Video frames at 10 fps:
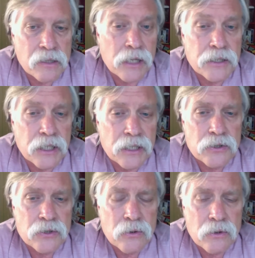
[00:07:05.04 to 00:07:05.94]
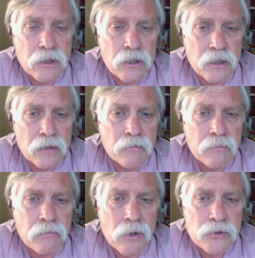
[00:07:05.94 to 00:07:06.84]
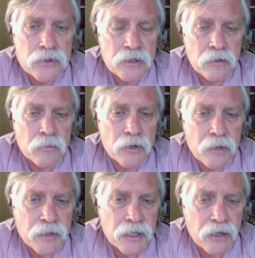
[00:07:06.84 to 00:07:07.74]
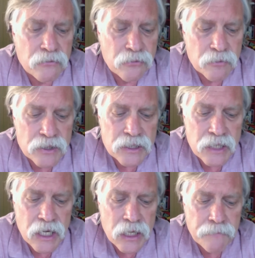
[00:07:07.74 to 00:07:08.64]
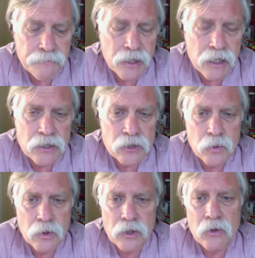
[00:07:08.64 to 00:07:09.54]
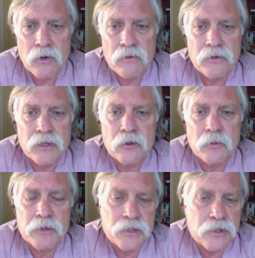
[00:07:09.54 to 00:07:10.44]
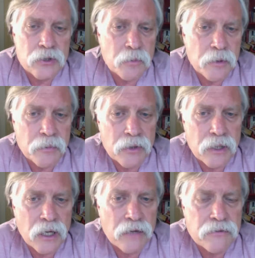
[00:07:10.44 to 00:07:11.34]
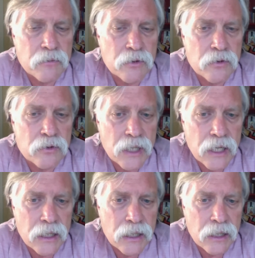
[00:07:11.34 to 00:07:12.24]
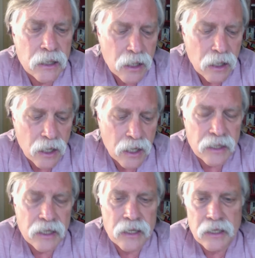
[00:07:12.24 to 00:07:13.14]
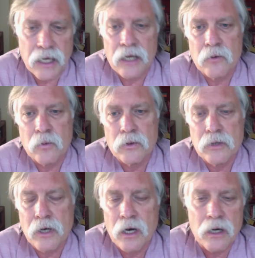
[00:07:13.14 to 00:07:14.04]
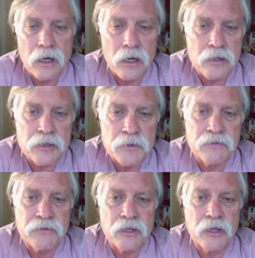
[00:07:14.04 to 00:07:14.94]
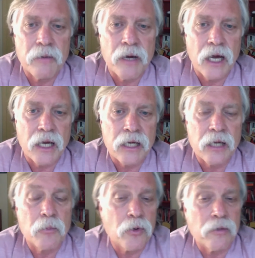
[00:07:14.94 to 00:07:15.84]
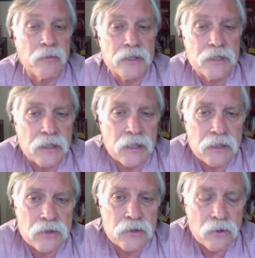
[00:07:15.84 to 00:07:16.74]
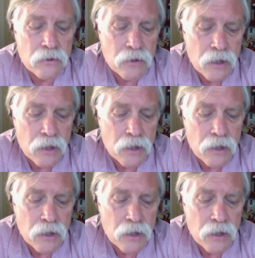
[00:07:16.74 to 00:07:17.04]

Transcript: of changes going on. Most of them are coming down from the state. And I just want to go over it a little bit just so people can have some understanding. And then at the end, we'll talk specifically about how to get appointments and things. So